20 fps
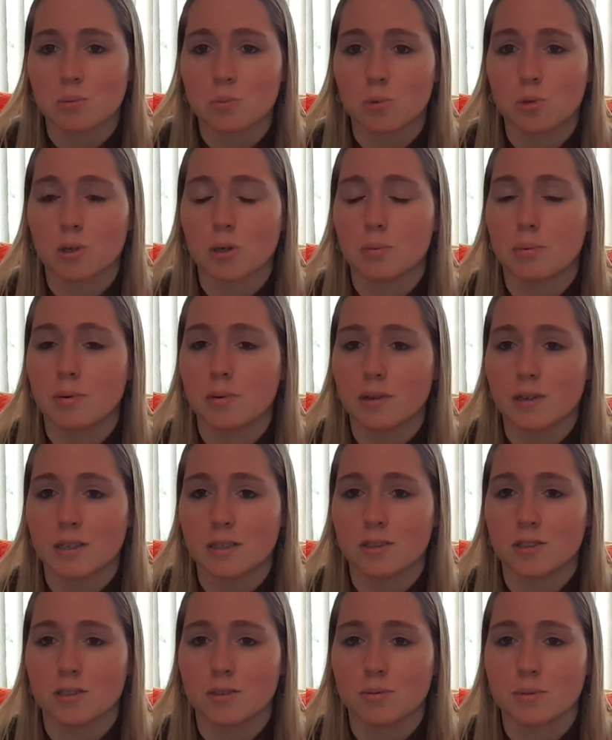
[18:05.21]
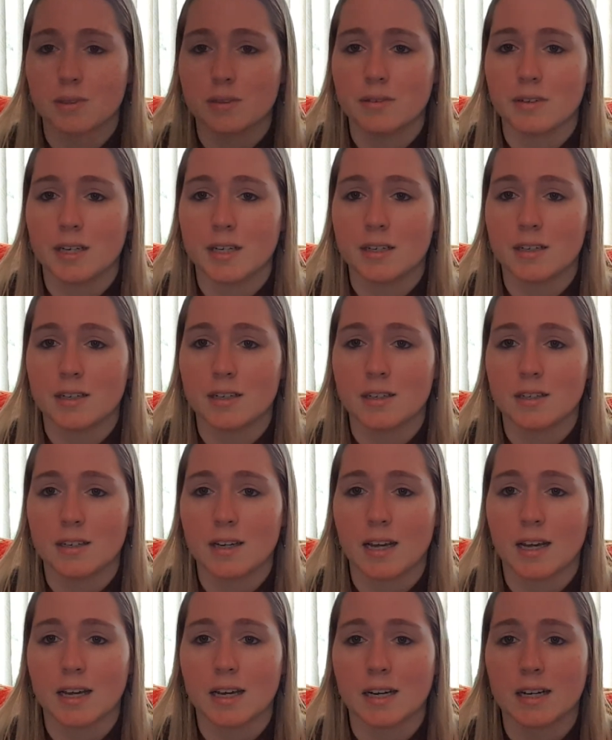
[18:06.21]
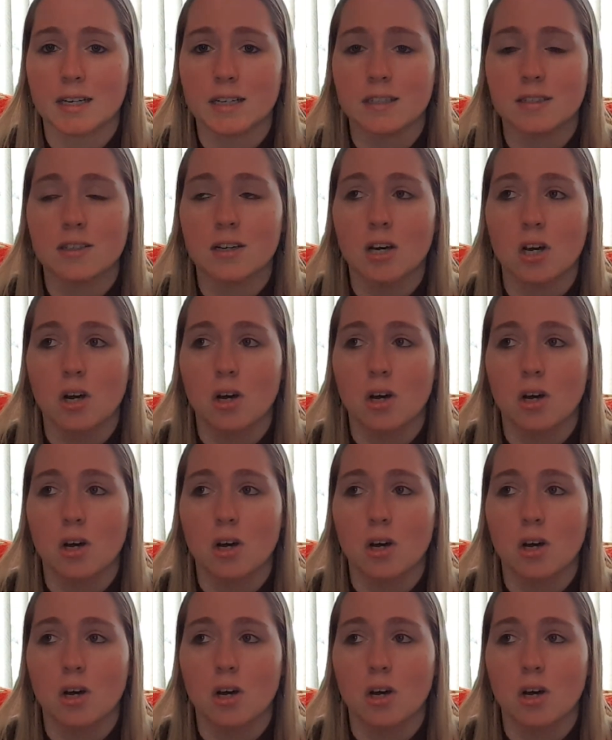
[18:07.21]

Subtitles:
more planner related and